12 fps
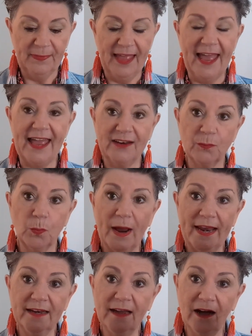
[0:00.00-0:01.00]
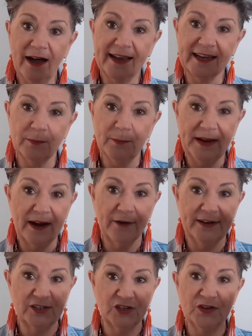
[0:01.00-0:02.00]
when I compare
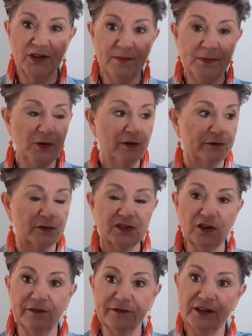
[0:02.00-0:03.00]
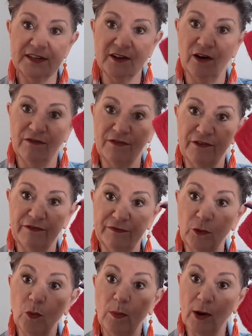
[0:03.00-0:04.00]
it to the beautiful softness of the
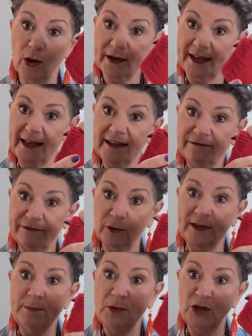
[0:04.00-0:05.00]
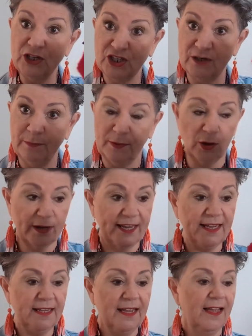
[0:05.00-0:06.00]
full blocking, full immersion
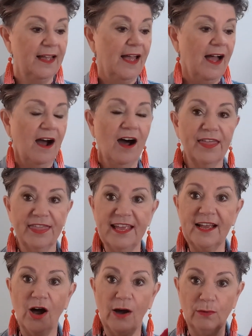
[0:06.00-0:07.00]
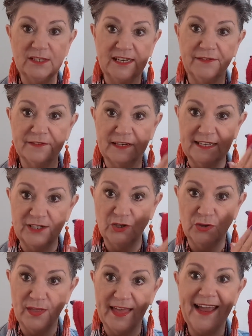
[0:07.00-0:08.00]
blocking, I think I would definitely
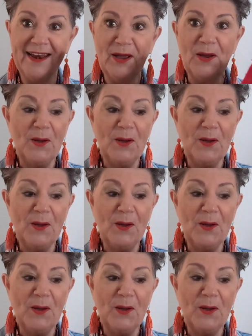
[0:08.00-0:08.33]
do that